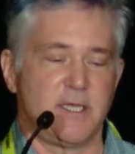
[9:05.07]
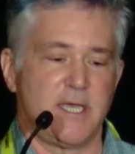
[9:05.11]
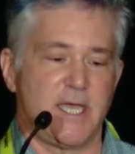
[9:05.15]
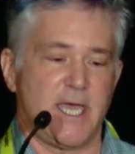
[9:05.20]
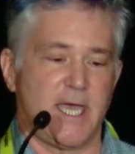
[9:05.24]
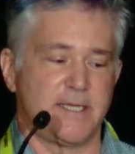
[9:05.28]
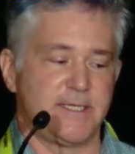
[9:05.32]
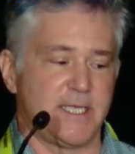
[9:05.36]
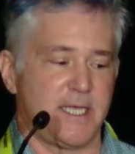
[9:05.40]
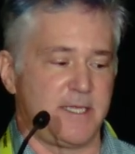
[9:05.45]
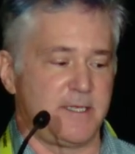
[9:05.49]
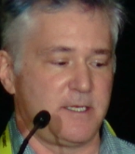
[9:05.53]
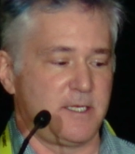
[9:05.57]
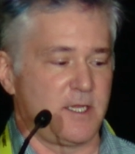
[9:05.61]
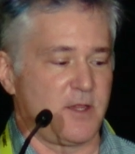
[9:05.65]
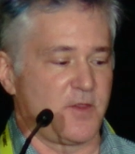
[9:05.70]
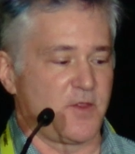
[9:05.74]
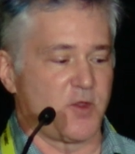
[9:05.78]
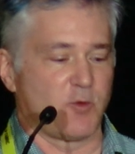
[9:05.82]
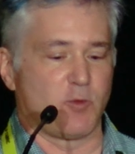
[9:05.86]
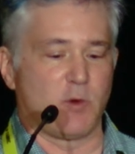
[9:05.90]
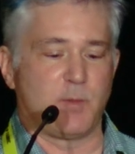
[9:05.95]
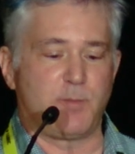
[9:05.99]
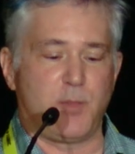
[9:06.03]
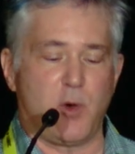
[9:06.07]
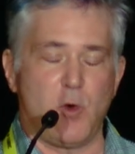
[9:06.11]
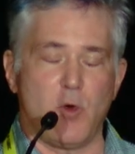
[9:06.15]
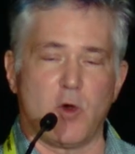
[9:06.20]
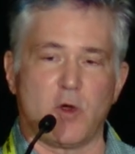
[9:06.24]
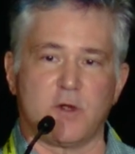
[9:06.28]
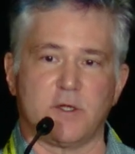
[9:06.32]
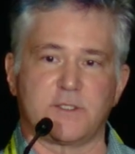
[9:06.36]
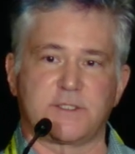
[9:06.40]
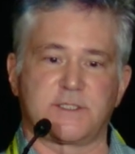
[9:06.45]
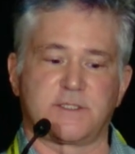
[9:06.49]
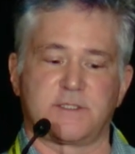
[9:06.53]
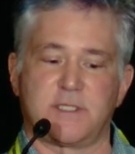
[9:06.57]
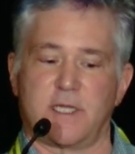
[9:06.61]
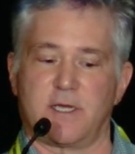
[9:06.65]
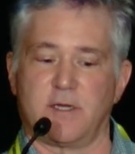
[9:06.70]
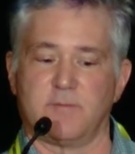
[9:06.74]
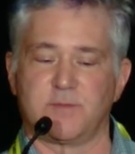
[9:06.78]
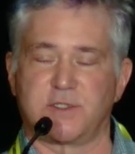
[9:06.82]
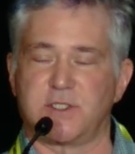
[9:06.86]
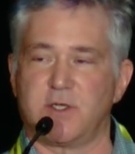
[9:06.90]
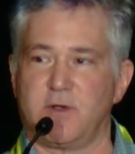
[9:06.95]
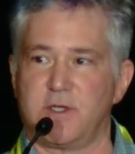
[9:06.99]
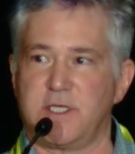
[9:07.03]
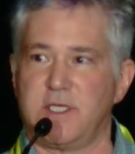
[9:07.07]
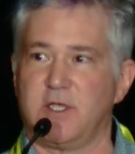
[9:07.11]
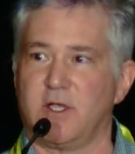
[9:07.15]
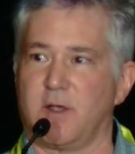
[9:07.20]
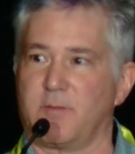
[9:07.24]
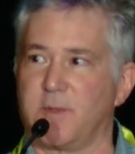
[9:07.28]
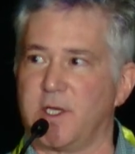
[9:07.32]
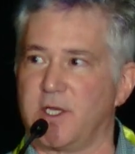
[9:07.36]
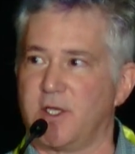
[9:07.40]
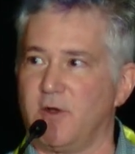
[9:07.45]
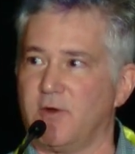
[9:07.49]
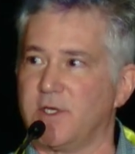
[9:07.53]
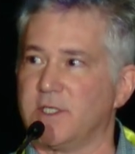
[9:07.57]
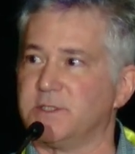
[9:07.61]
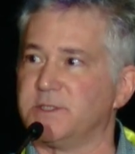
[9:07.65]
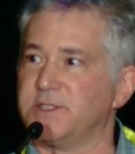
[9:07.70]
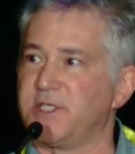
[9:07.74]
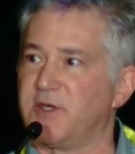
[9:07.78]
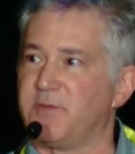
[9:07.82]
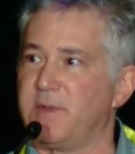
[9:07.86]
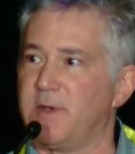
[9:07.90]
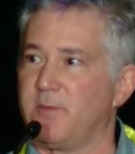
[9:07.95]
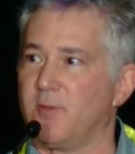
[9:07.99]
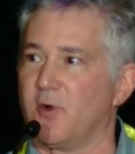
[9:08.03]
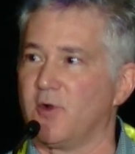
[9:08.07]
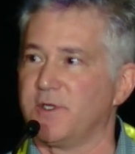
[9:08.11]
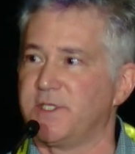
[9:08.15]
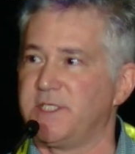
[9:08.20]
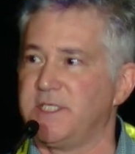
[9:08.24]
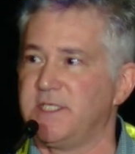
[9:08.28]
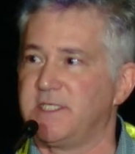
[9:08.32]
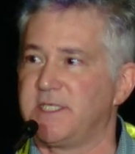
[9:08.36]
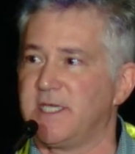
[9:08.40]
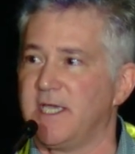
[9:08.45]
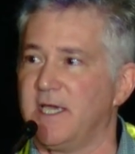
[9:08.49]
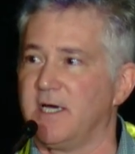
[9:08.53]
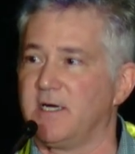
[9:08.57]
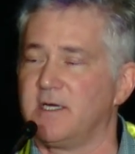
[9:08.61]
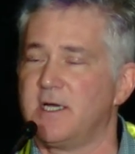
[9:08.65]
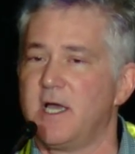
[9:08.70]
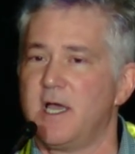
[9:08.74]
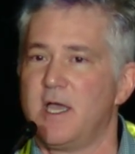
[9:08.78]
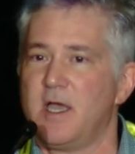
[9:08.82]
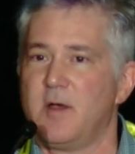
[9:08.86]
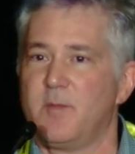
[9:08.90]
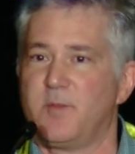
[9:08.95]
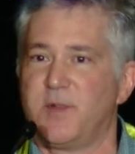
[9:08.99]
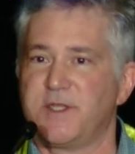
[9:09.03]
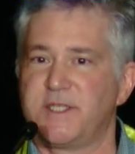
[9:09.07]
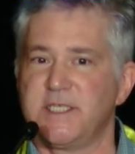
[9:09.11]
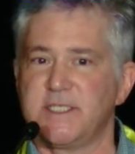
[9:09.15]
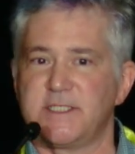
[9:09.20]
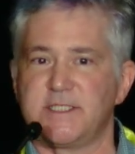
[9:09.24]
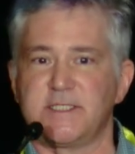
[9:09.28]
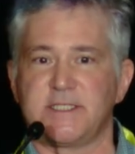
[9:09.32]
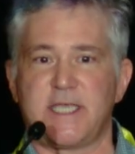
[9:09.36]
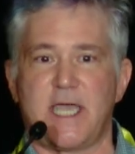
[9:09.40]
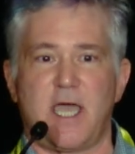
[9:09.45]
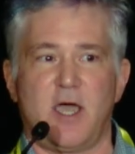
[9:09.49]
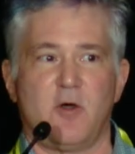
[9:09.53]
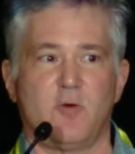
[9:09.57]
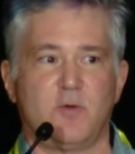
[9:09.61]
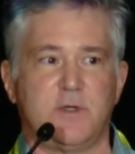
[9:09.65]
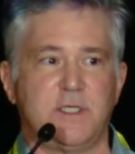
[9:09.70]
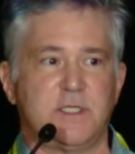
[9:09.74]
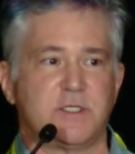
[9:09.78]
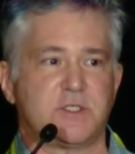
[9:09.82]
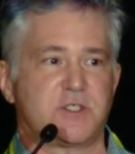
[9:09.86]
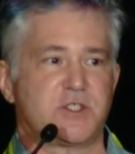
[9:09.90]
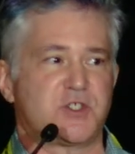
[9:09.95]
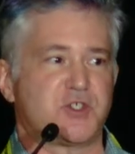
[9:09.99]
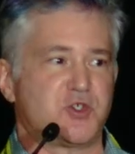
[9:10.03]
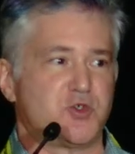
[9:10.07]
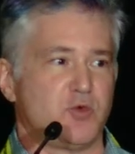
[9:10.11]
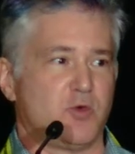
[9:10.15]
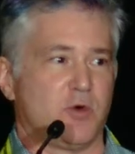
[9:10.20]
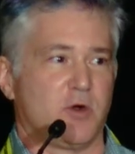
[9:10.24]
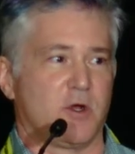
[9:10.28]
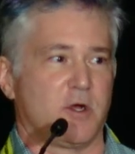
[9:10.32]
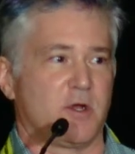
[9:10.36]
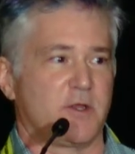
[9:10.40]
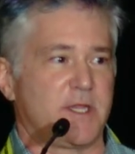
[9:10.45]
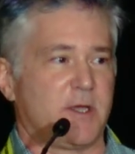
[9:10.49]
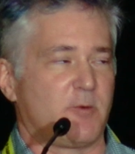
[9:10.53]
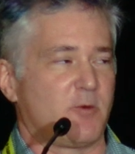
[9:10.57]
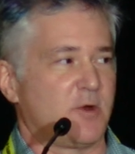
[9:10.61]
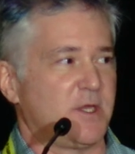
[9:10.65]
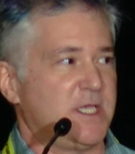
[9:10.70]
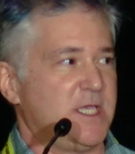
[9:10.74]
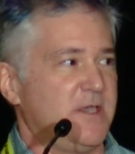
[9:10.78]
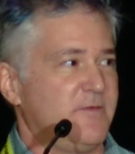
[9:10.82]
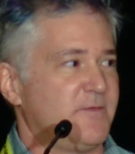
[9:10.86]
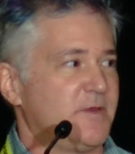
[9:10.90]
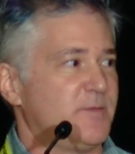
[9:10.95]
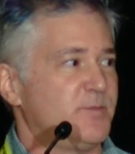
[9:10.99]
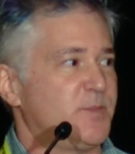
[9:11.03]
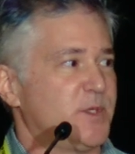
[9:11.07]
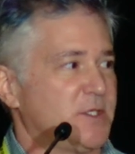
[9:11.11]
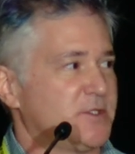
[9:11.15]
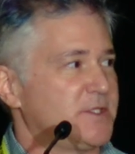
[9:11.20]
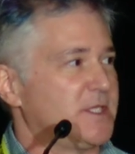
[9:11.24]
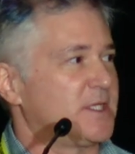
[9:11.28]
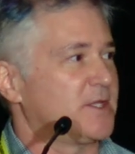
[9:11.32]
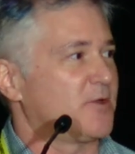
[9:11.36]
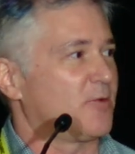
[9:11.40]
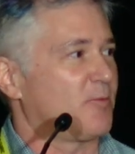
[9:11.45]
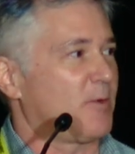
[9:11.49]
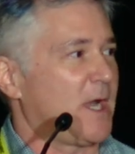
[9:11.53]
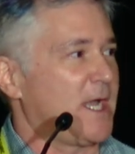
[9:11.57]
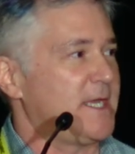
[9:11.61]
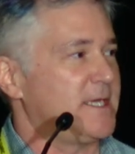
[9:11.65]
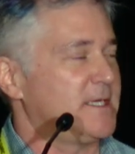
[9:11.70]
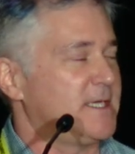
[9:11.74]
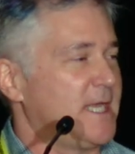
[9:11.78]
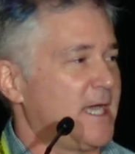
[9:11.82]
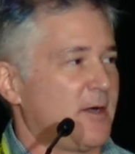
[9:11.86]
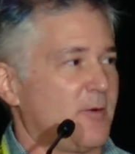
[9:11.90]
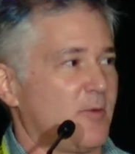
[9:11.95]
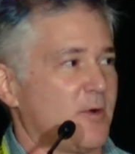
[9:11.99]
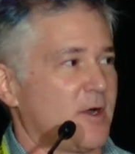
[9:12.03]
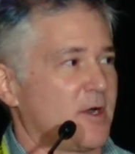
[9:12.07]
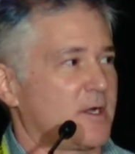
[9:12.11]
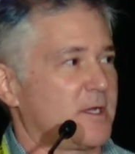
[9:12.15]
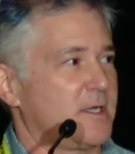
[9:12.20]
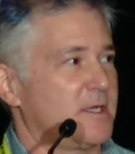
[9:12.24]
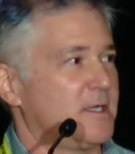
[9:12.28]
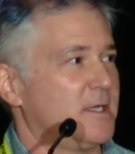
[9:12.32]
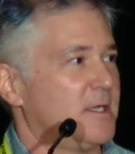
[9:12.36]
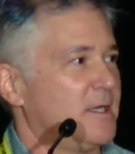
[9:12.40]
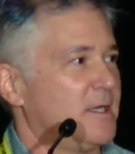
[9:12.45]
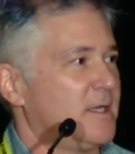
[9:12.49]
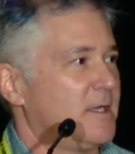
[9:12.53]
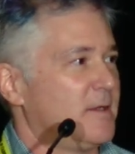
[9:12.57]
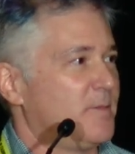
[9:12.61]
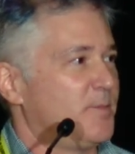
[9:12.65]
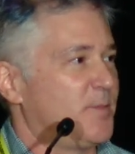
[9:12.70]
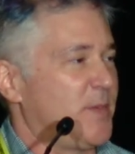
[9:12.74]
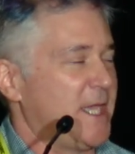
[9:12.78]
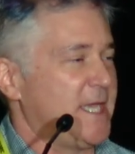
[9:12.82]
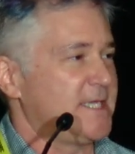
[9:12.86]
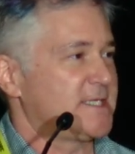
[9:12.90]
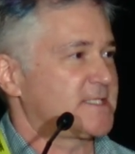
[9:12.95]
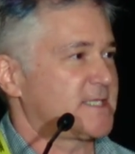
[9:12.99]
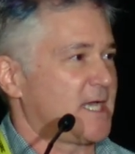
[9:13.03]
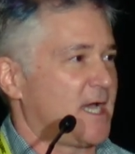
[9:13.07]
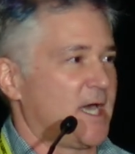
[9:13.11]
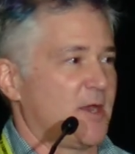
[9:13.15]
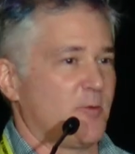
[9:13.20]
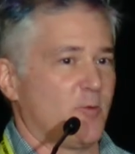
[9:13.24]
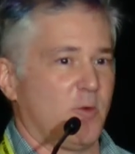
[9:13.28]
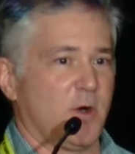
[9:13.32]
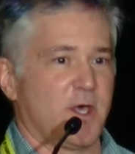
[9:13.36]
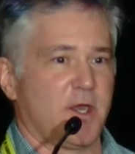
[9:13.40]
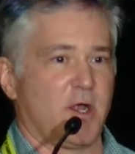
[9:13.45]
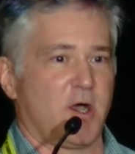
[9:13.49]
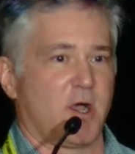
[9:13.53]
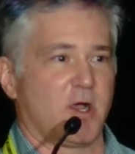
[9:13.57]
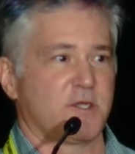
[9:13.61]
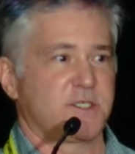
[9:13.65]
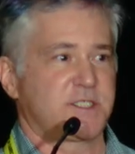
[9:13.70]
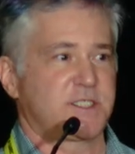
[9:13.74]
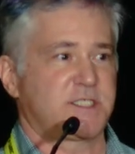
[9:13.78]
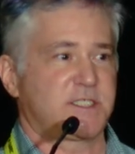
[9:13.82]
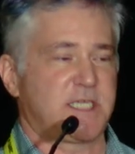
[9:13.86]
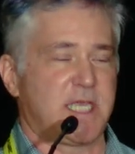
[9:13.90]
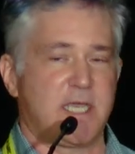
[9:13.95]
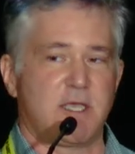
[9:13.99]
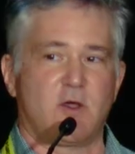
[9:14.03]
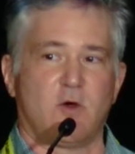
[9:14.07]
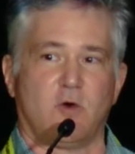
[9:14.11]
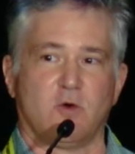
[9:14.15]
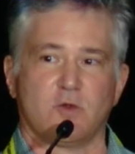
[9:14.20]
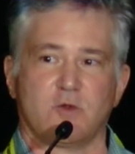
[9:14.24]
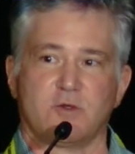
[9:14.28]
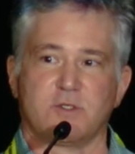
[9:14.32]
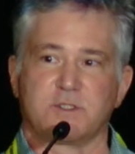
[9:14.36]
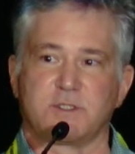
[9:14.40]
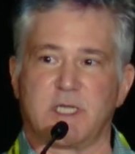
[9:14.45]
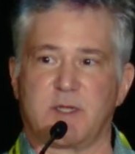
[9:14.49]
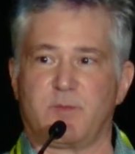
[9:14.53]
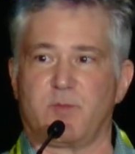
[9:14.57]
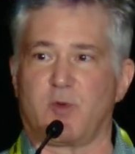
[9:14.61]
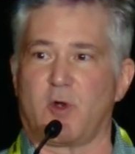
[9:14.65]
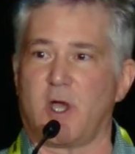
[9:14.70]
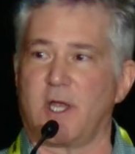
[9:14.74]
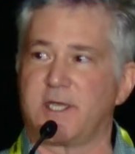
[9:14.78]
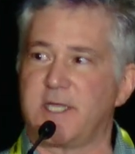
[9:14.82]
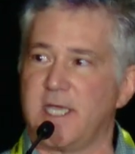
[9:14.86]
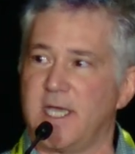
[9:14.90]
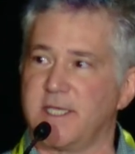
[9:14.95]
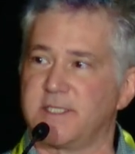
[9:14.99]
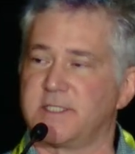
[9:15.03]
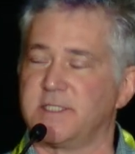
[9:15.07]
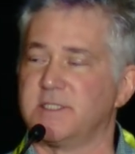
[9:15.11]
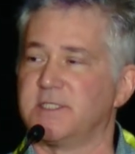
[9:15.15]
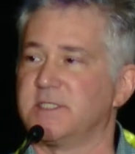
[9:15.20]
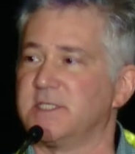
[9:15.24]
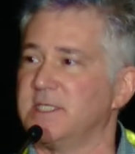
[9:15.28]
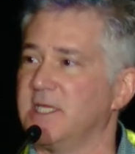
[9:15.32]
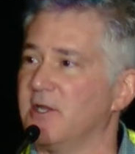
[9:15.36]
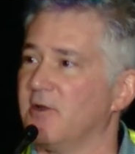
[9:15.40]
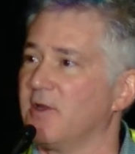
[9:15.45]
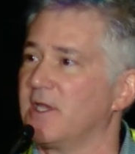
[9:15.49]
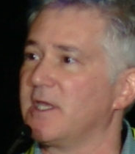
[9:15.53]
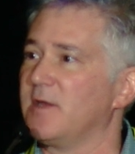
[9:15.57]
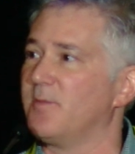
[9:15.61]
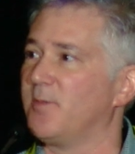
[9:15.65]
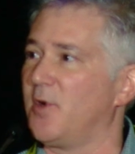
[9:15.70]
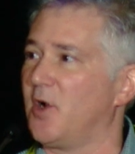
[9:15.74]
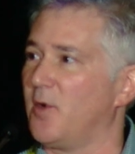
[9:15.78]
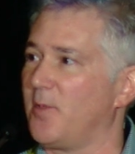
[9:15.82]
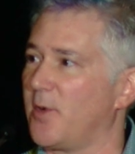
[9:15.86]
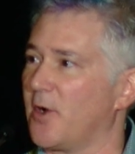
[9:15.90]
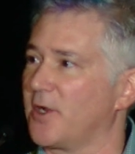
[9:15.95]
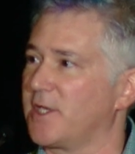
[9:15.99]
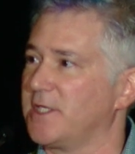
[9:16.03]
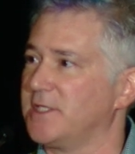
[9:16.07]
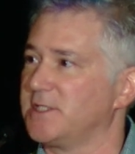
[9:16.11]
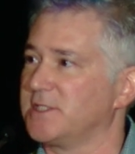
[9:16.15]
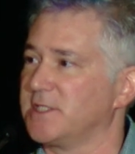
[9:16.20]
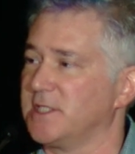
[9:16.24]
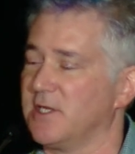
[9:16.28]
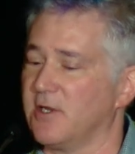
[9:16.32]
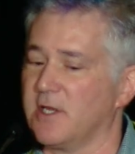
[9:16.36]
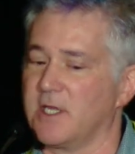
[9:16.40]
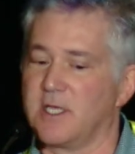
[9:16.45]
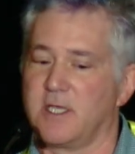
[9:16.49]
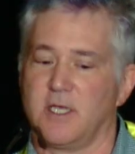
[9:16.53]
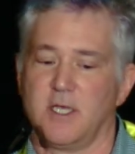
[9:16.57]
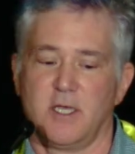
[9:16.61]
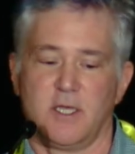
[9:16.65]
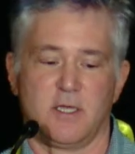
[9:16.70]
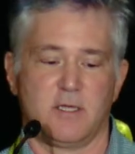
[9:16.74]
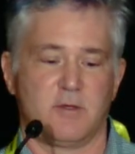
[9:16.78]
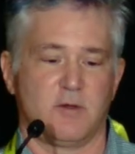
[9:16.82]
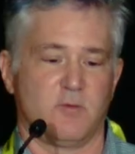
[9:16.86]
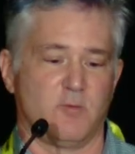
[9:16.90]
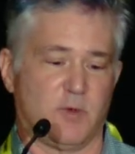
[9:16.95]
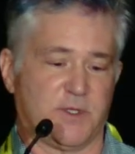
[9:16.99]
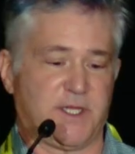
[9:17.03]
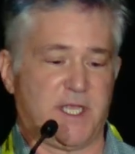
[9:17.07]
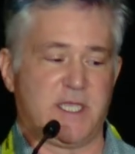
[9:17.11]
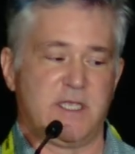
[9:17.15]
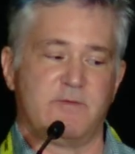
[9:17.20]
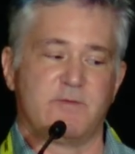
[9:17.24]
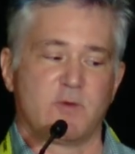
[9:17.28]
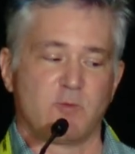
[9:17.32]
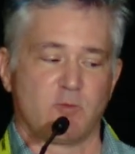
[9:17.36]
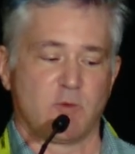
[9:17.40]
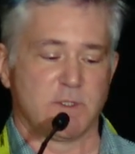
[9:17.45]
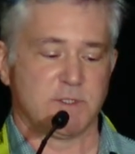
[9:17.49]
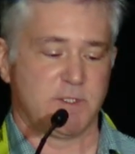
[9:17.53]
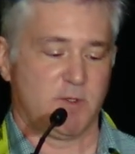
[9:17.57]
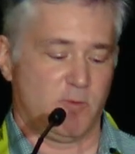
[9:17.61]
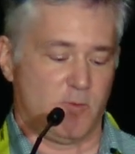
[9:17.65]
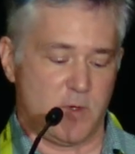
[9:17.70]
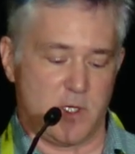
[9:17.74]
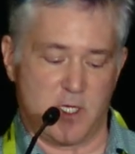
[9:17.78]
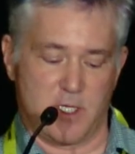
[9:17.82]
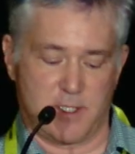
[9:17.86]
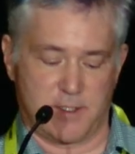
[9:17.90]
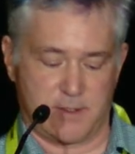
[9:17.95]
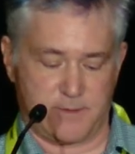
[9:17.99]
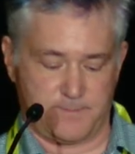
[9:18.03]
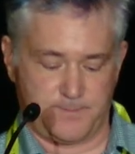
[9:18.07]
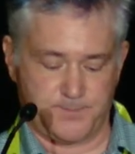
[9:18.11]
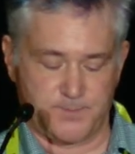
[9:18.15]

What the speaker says: And then the reports that I'm showing here, I'm going to go into a little bit more detail, but this is how we ensure that we're even building the right network based on what our stakeholders, like broadcast engineering and ballpark engineering, what they even really want.